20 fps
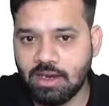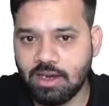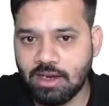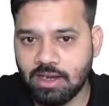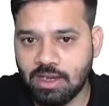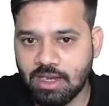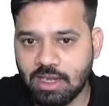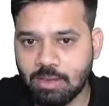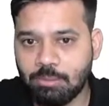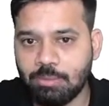
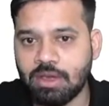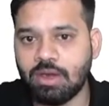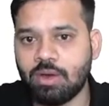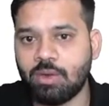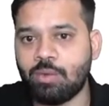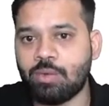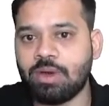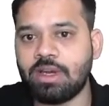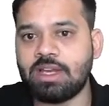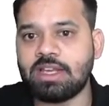Club
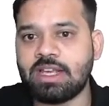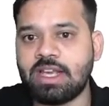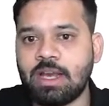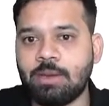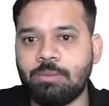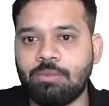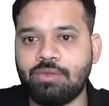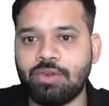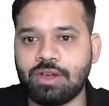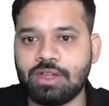World
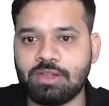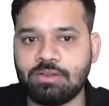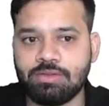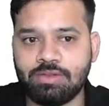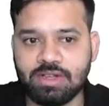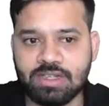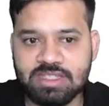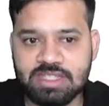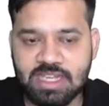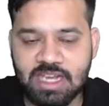Cup for the
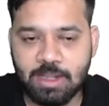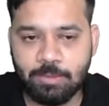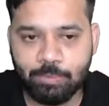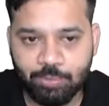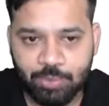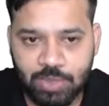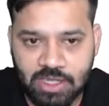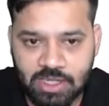first time.